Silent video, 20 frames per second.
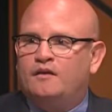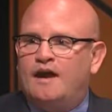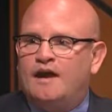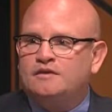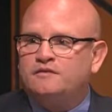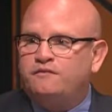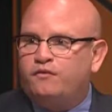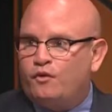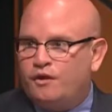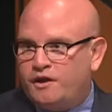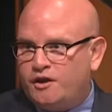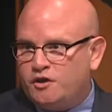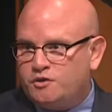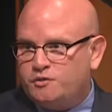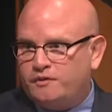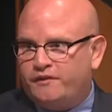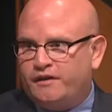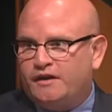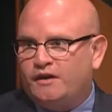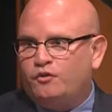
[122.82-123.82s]
last 4
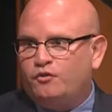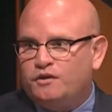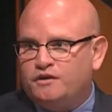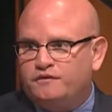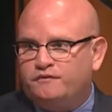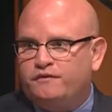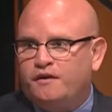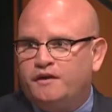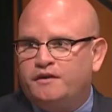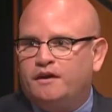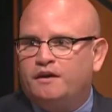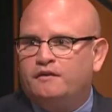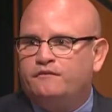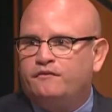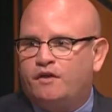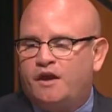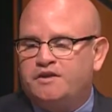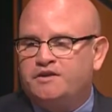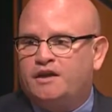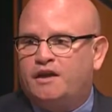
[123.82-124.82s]
years, we've increased funding
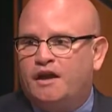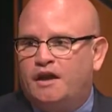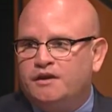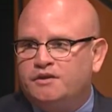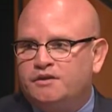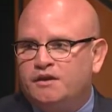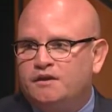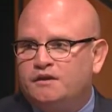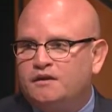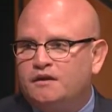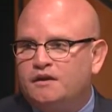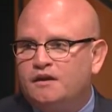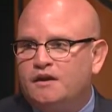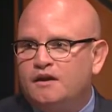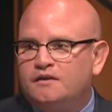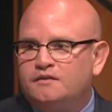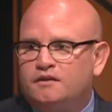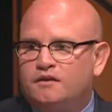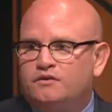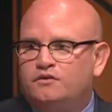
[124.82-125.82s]
for
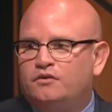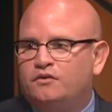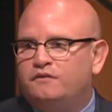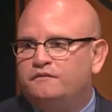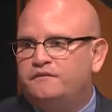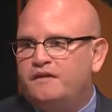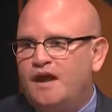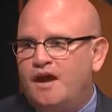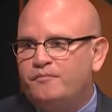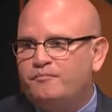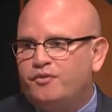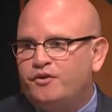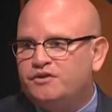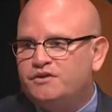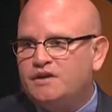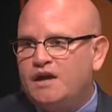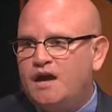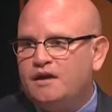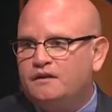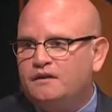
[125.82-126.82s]
education to the tune of
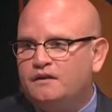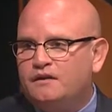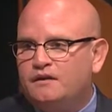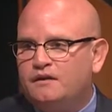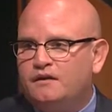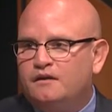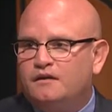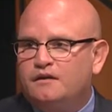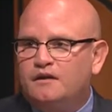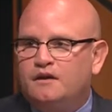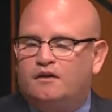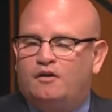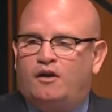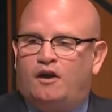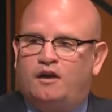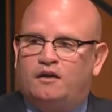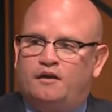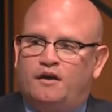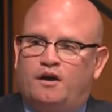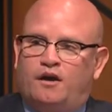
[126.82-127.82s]
10%, in
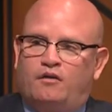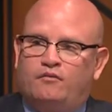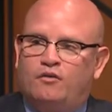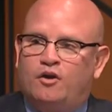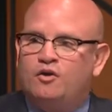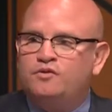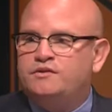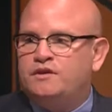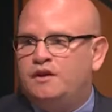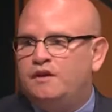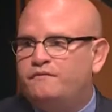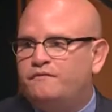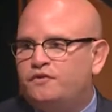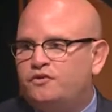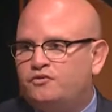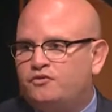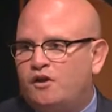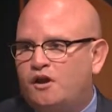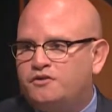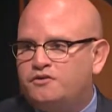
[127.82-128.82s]
our roads and
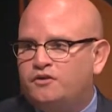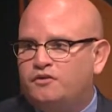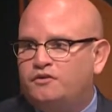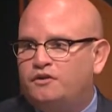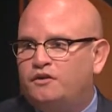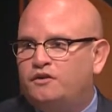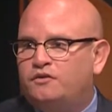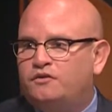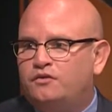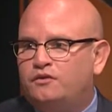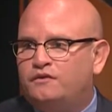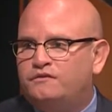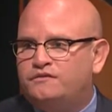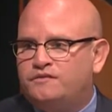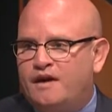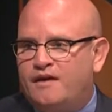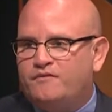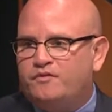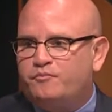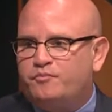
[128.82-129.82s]
infrastructure to the tune of
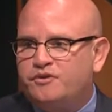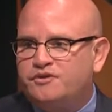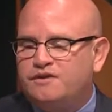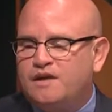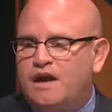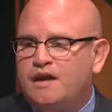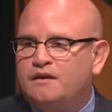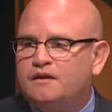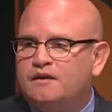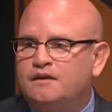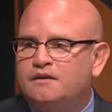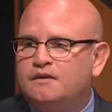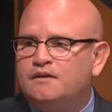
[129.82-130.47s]
7%,